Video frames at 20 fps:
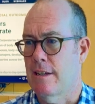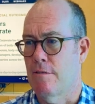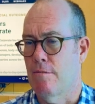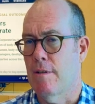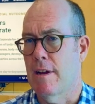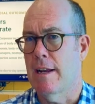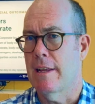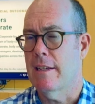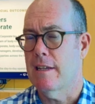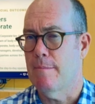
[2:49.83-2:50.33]
it
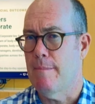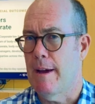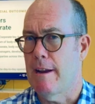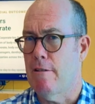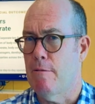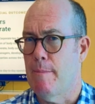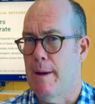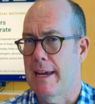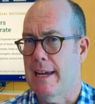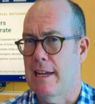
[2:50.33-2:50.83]
really is a
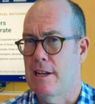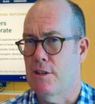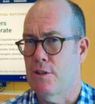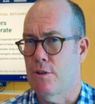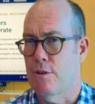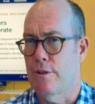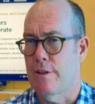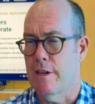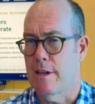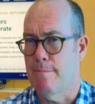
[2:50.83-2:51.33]
matter of making
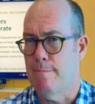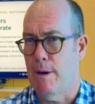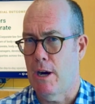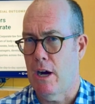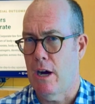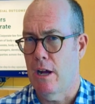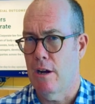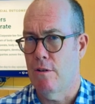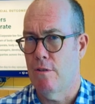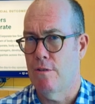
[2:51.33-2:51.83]
sure that your
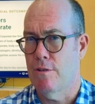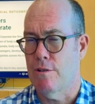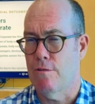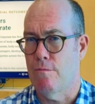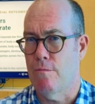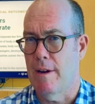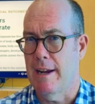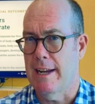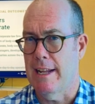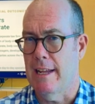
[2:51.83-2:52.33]
bylaws are
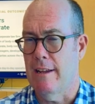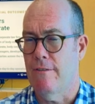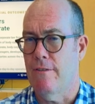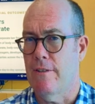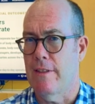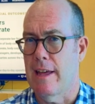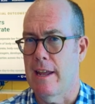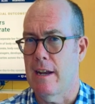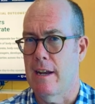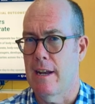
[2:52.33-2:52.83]
ready
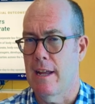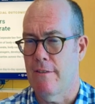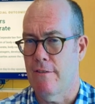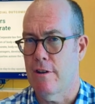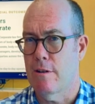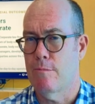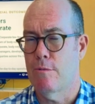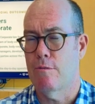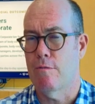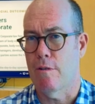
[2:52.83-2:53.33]
for that
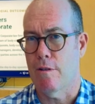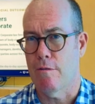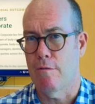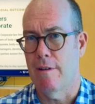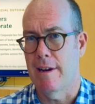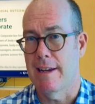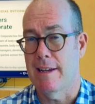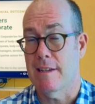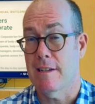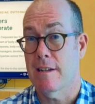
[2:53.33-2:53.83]
inevitable
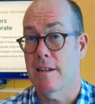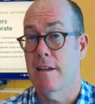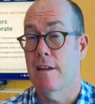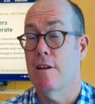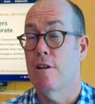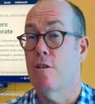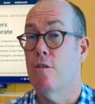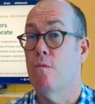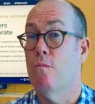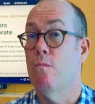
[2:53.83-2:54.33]
request
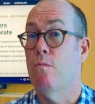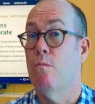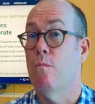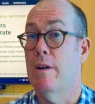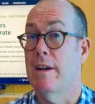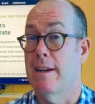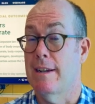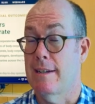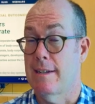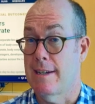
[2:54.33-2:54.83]

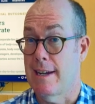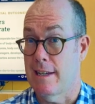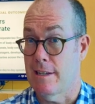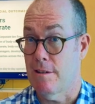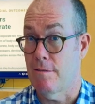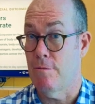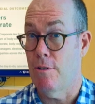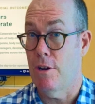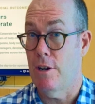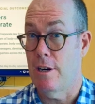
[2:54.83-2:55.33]
when it
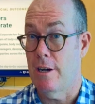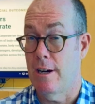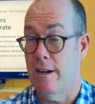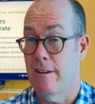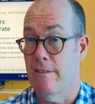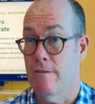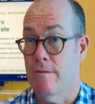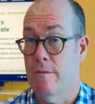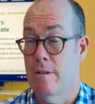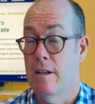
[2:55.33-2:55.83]
does
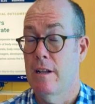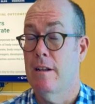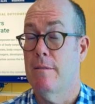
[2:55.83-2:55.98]
arrive,